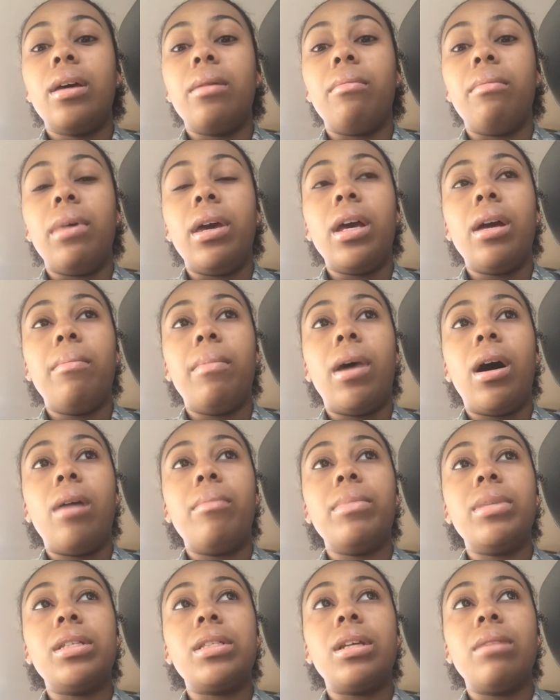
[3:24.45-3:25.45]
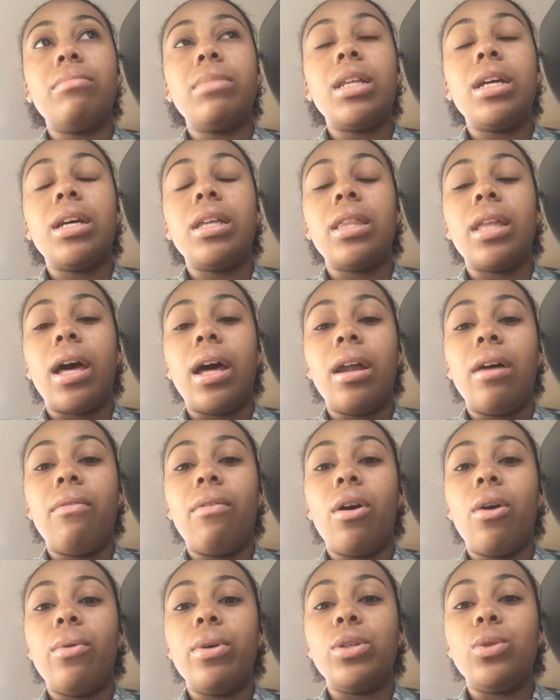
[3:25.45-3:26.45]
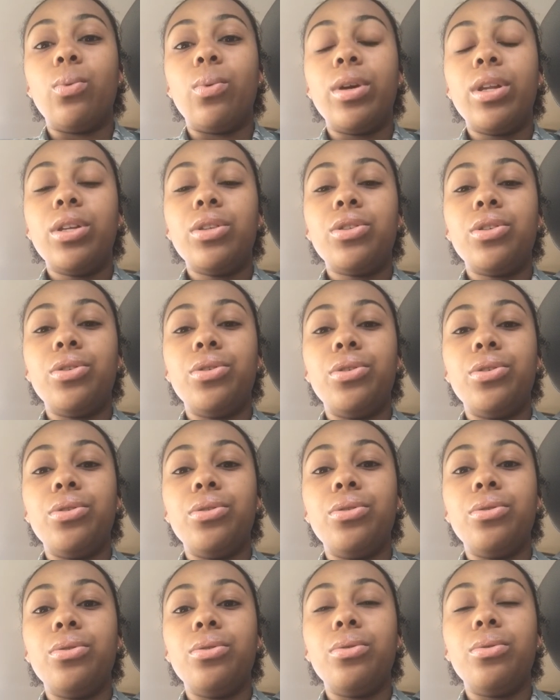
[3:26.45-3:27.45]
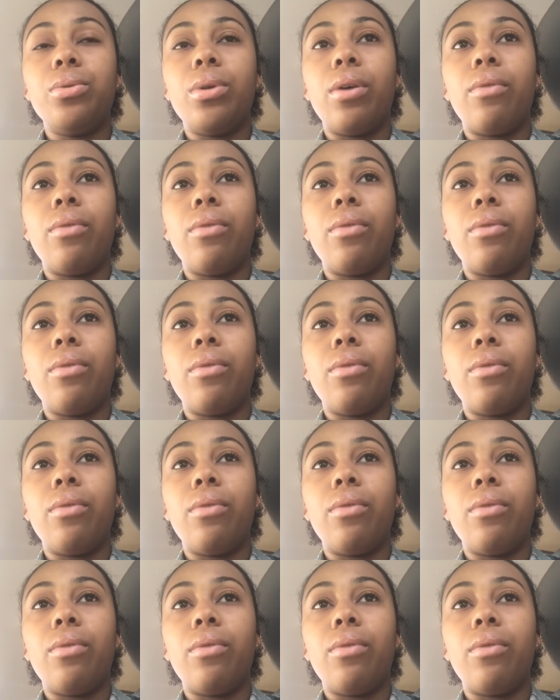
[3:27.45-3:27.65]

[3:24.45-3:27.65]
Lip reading: Being a mom is something that I've always wanted to do,